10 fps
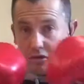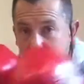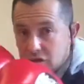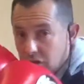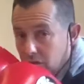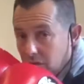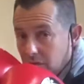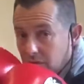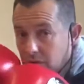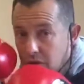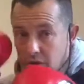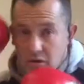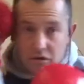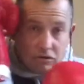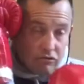2,
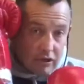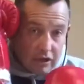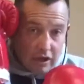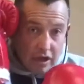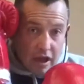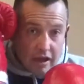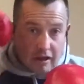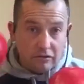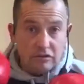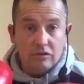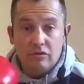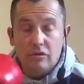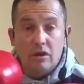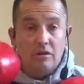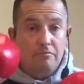3. And I'll do
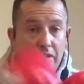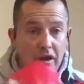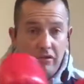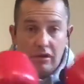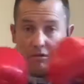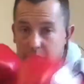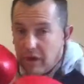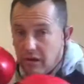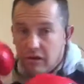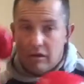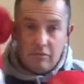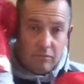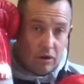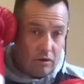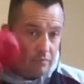parry, parry,
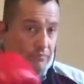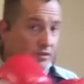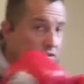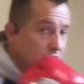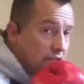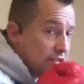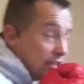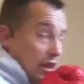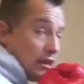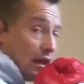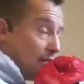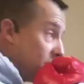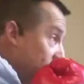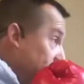block. So you can see that there, I'm just